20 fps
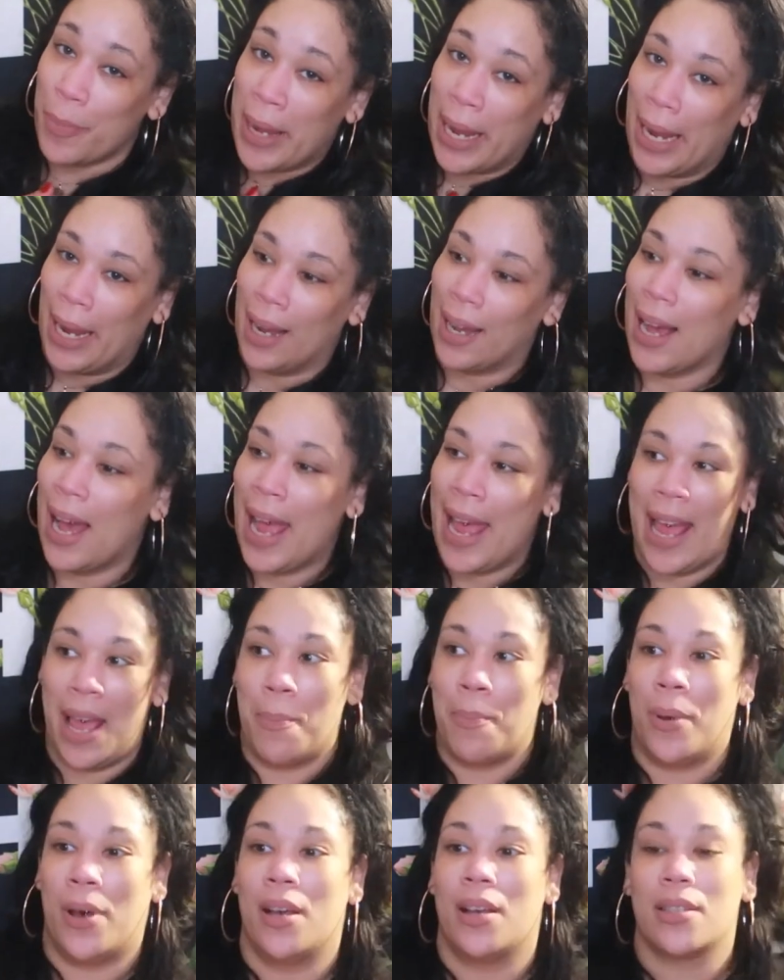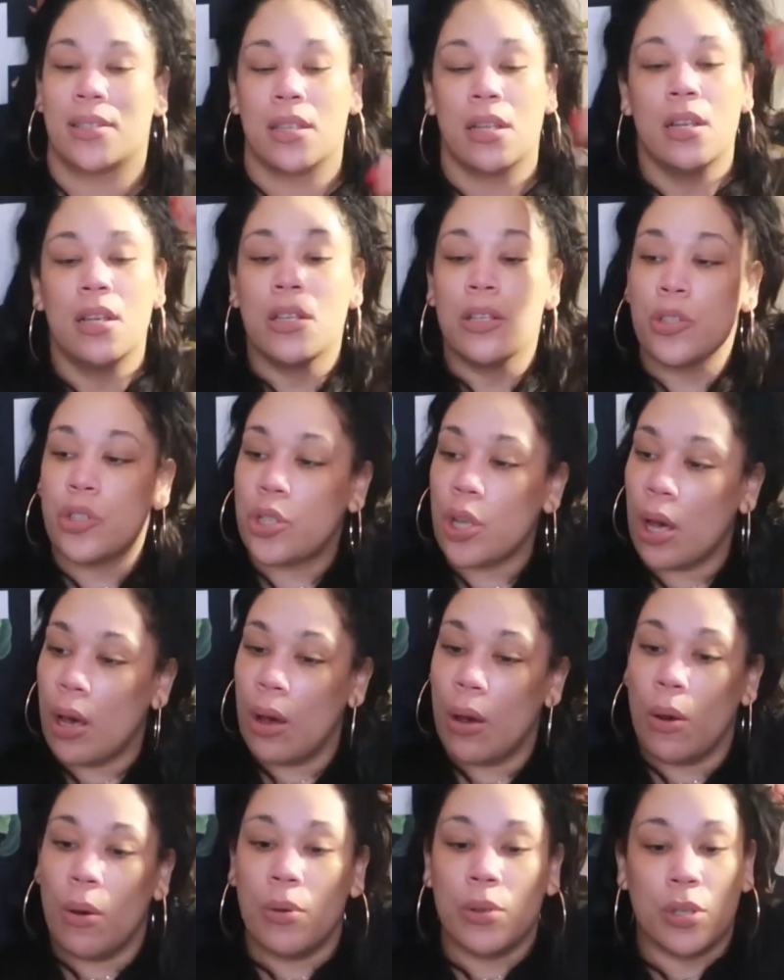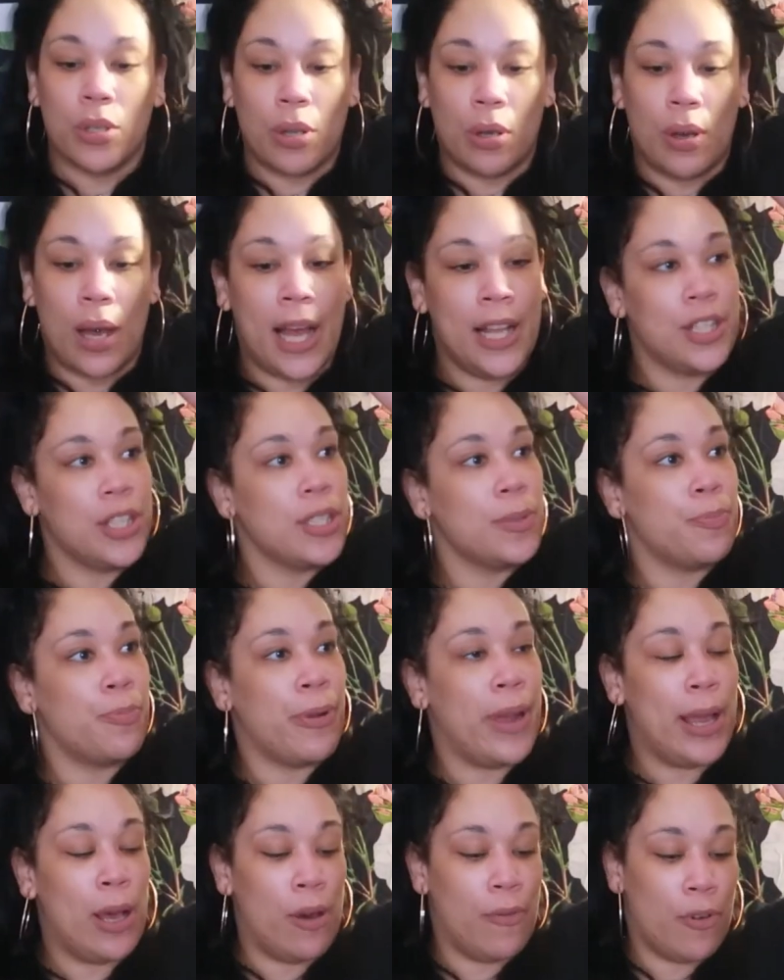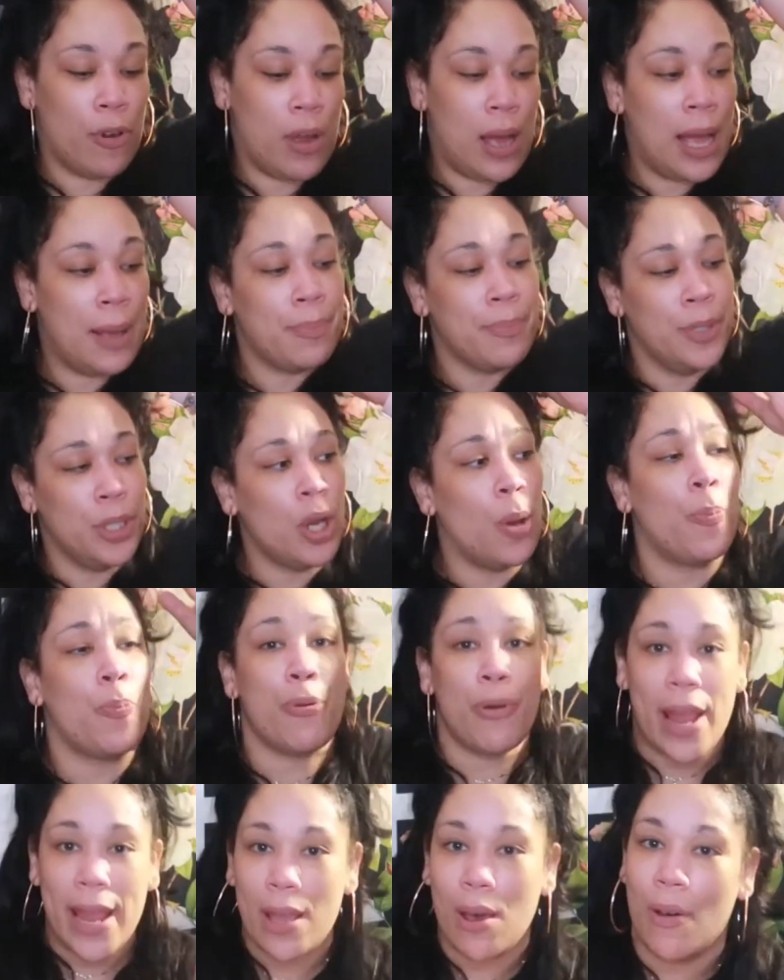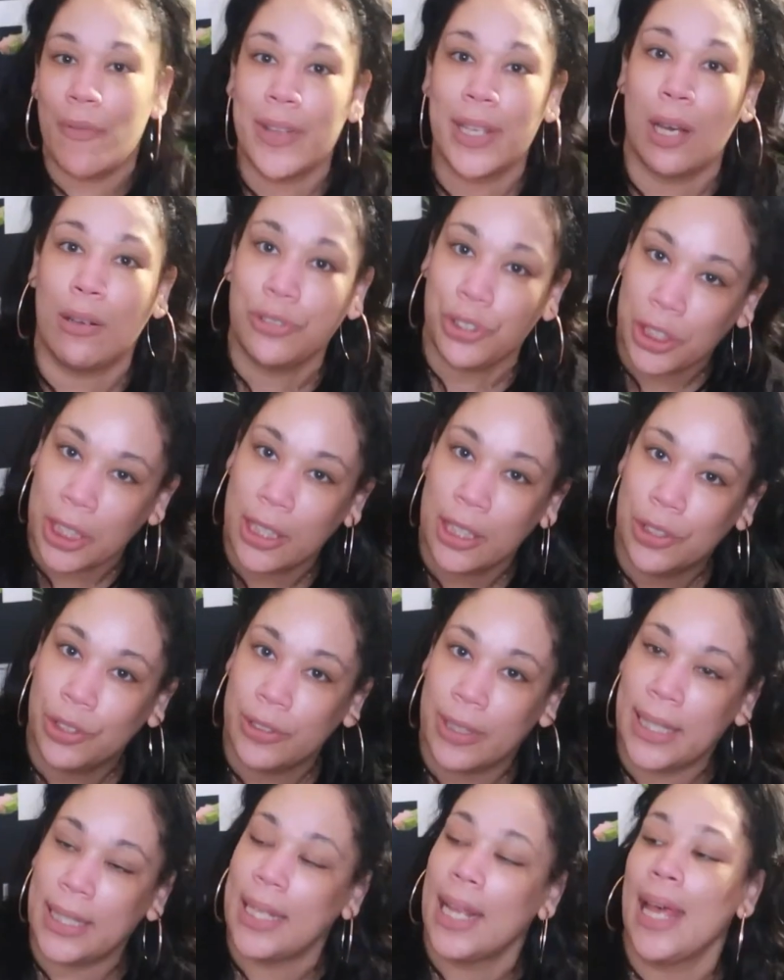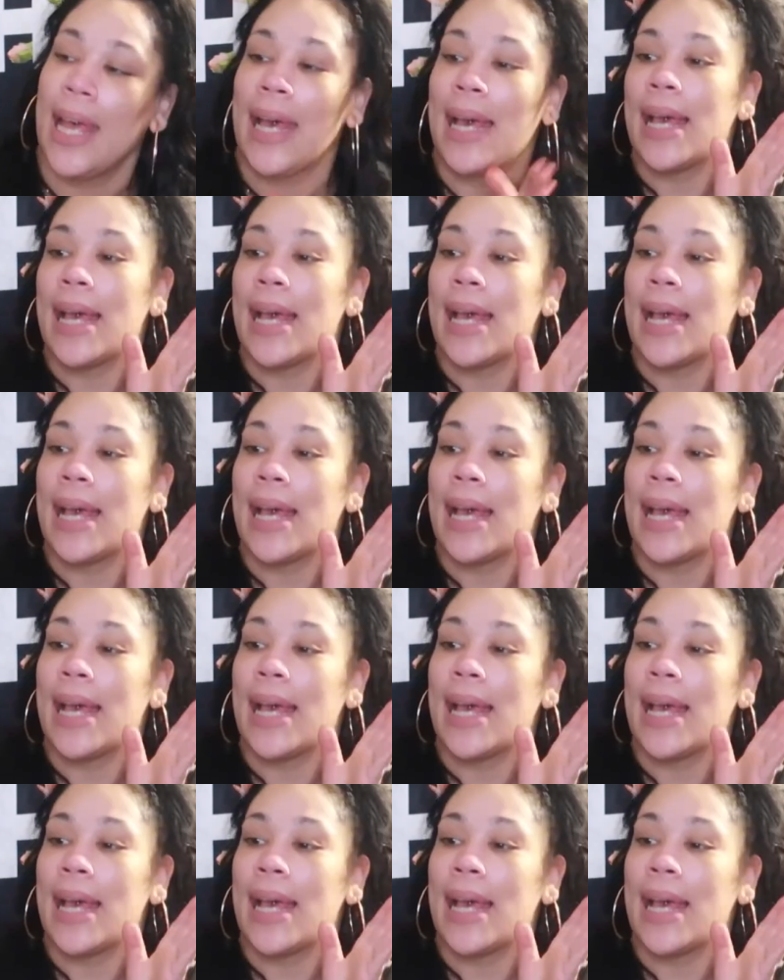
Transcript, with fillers: me, I hate bugs. So, you know, I just pray over, you know, pray over your children.